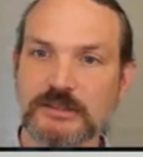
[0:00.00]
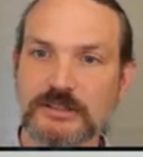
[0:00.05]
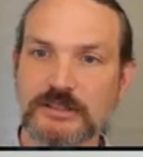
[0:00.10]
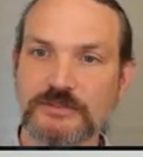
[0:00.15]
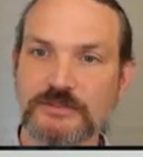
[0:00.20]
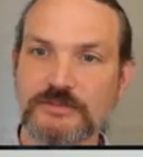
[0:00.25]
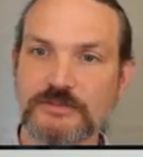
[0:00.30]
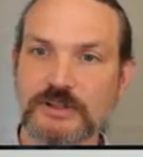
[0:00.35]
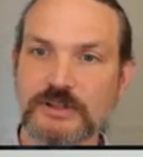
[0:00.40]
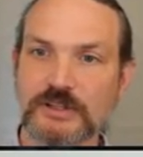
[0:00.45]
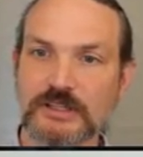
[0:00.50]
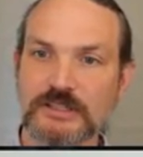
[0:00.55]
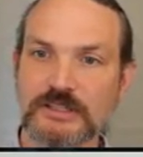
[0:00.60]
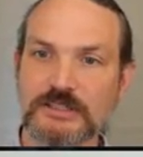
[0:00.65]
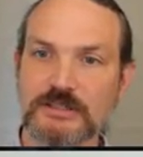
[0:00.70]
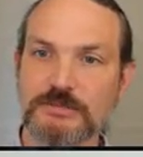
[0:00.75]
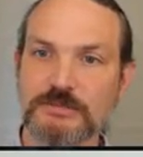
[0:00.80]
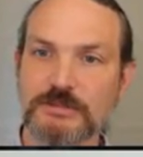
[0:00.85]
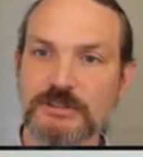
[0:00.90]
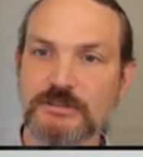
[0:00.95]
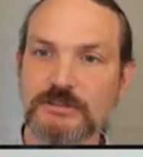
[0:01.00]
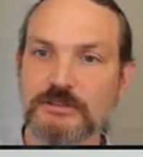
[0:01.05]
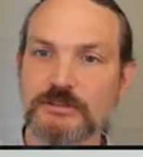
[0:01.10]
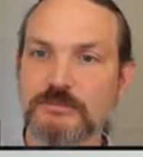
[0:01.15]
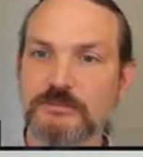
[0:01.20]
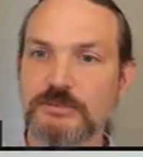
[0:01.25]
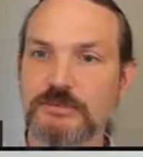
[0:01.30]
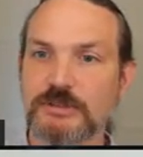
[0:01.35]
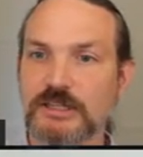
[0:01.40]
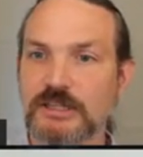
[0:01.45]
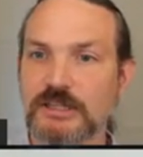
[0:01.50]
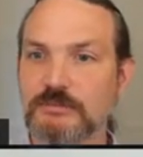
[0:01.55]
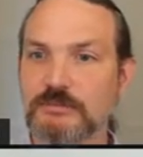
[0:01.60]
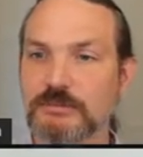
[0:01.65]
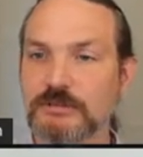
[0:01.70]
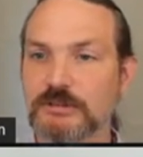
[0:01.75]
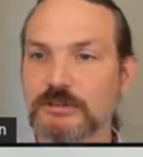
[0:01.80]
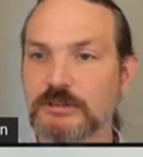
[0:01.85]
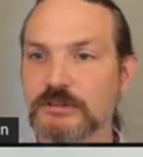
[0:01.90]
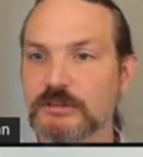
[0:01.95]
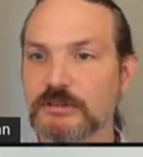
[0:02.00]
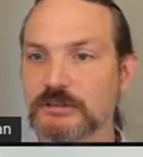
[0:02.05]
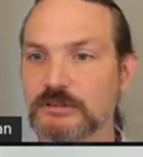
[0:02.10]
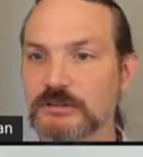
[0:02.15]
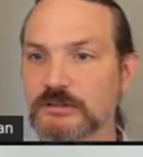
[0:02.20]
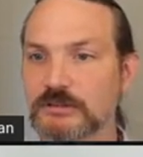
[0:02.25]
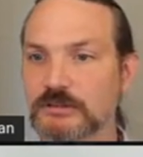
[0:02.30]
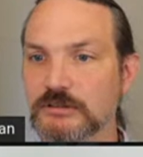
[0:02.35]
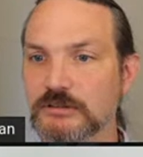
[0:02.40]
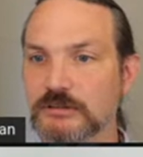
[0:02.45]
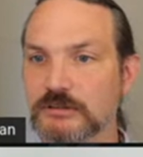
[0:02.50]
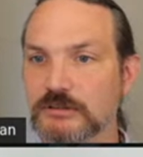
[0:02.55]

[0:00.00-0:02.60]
does feel like something you should be able